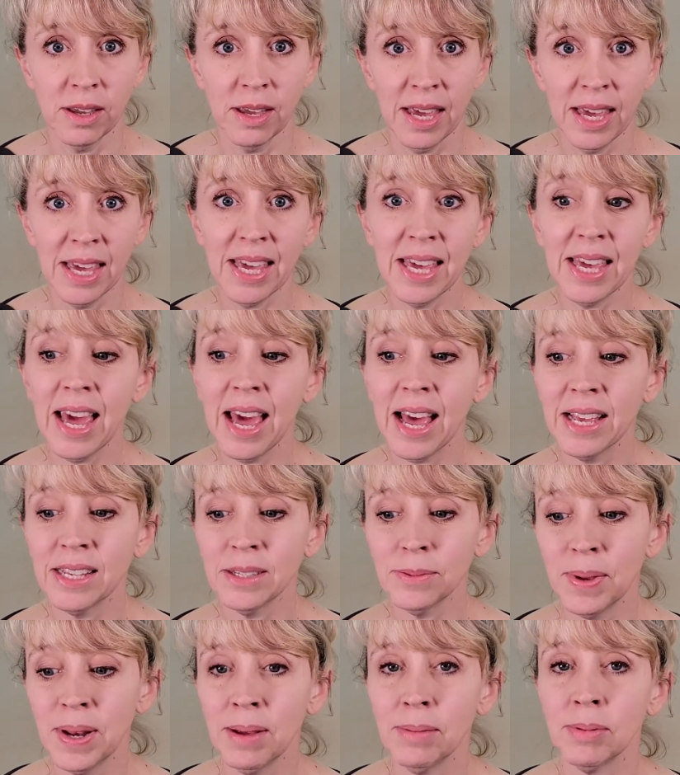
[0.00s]
He has
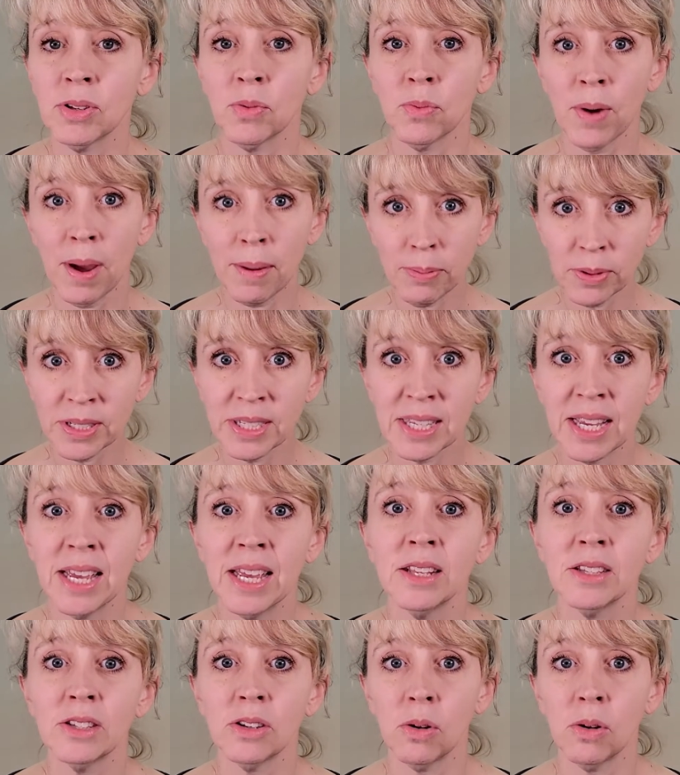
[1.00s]
been able to represent